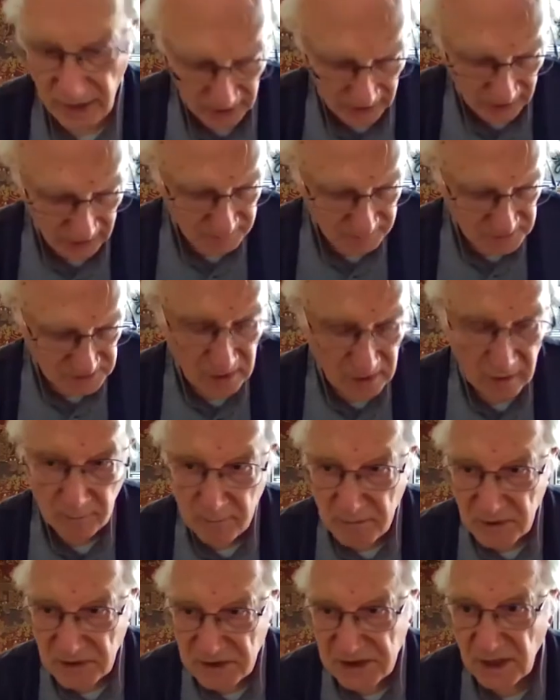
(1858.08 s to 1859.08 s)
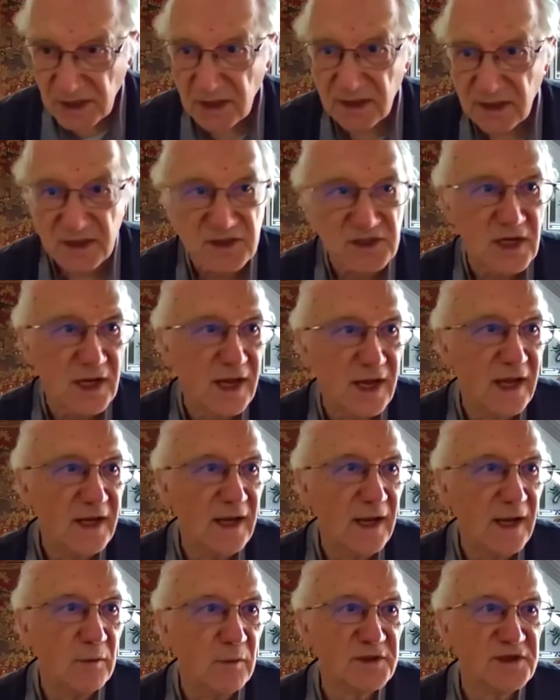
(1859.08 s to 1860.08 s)
I am still missing this line.
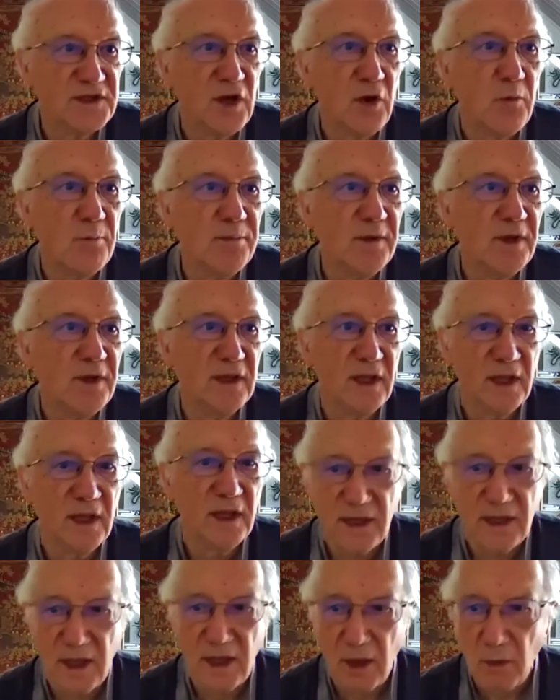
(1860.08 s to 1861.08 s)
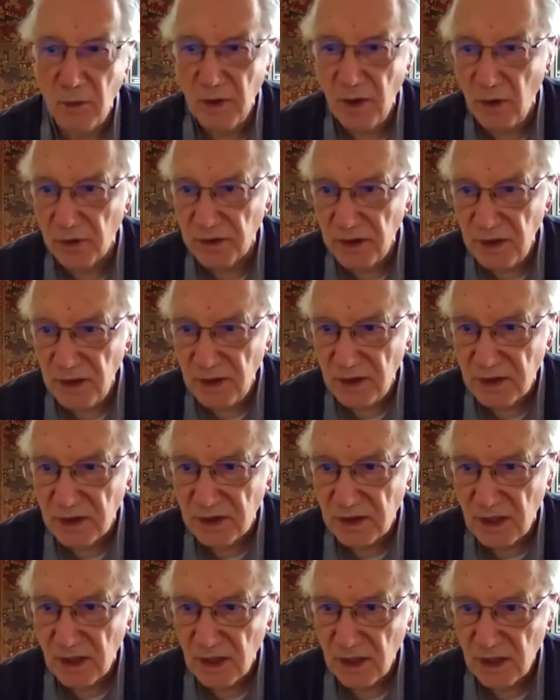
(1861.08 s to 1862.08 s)
I was hoping that I will not need
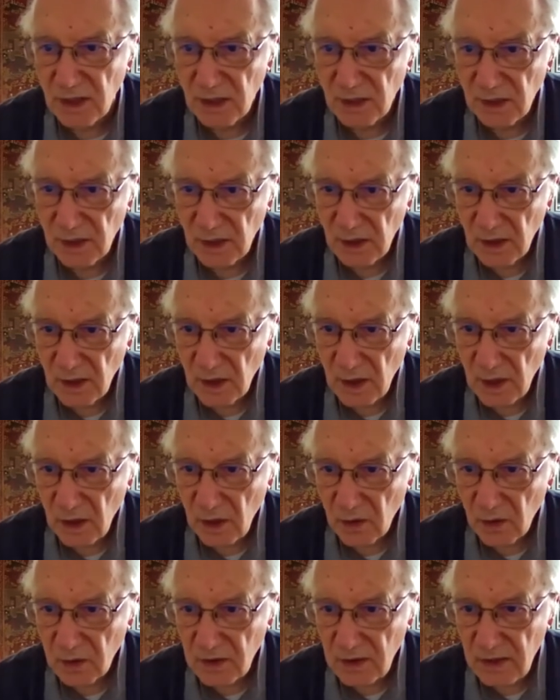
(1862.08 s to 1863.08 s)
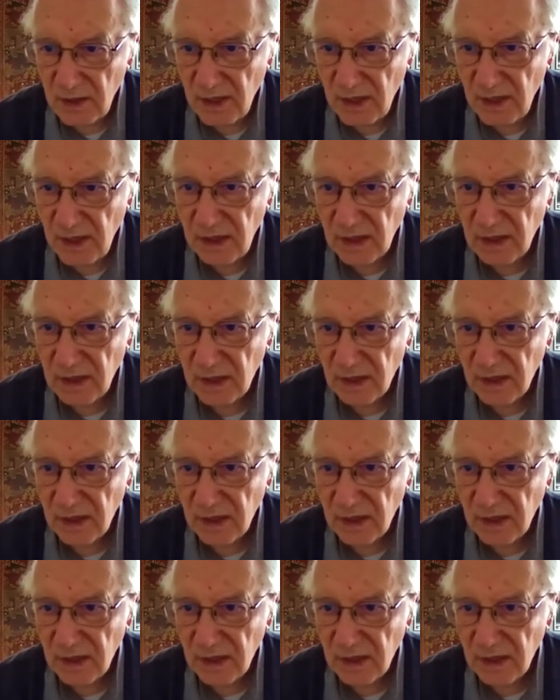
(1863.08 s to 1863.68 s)
it. Okay,